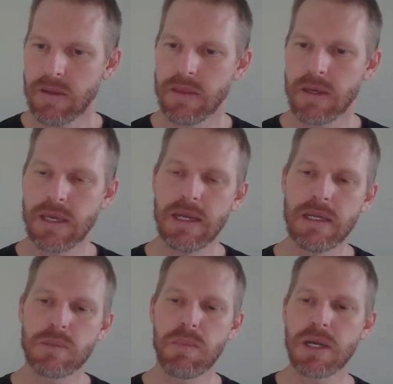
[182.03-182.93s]
The
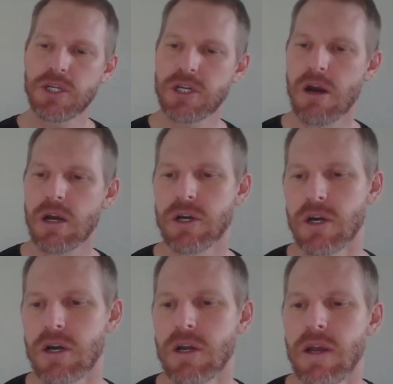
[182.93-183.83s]
kidney is much
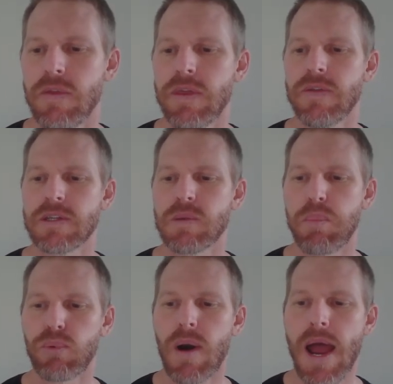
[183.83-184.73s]
darker than this
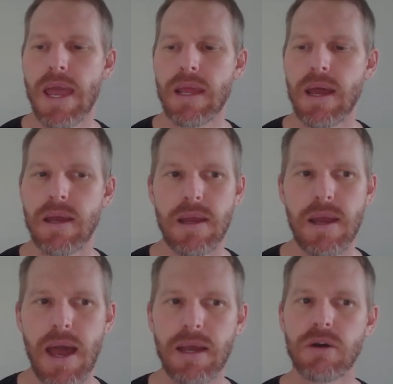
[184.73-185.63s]
bright
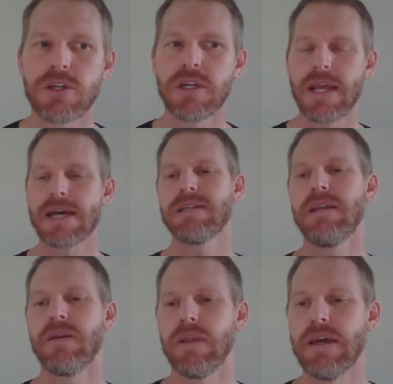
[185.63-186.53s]

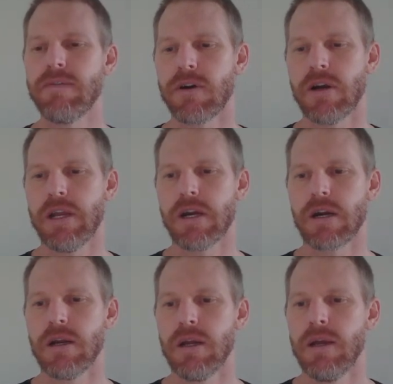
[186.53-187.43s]
echogenicity liver
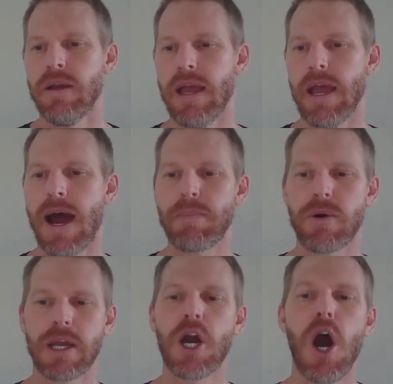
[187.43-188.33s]
here.
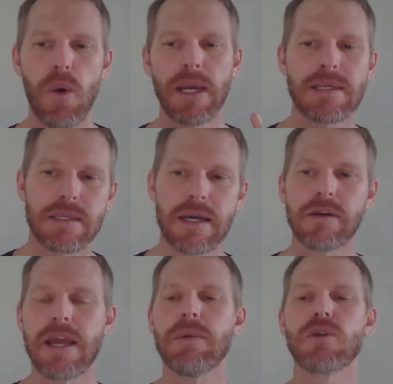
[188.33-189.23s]
Hyperechoic is
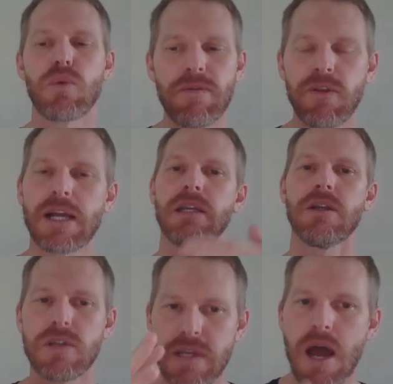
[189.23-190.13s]
another name. It's reflecting
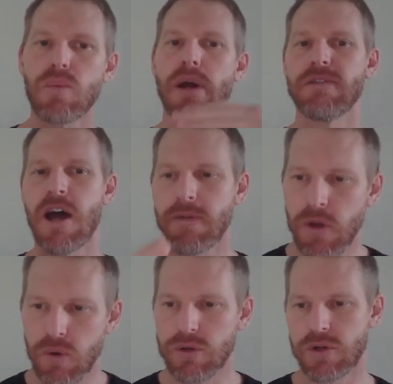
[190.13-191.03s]
those sound waves off
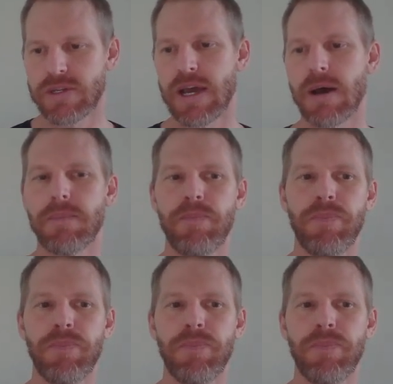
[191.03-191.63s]
the ultrasound.